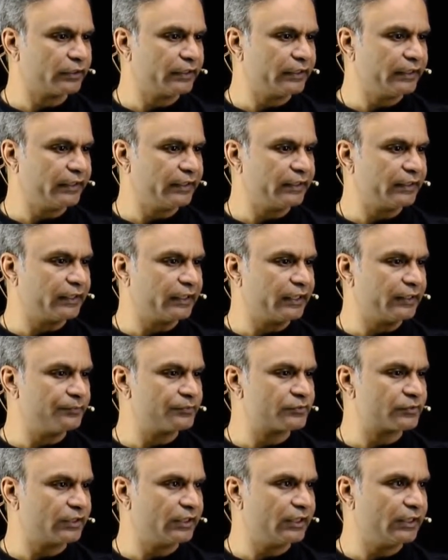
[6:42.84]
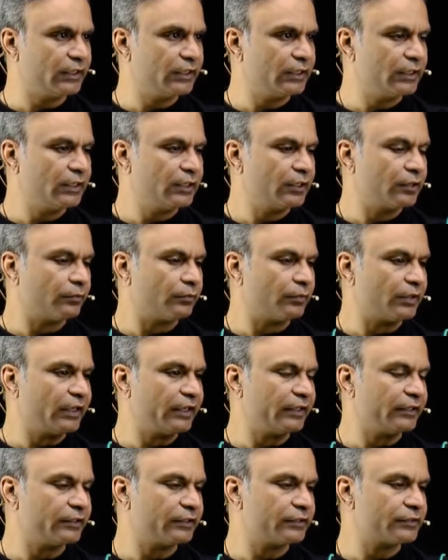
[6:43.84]
a times a
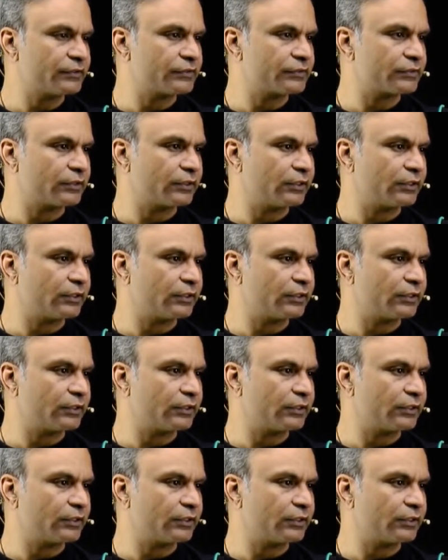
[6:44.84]
minus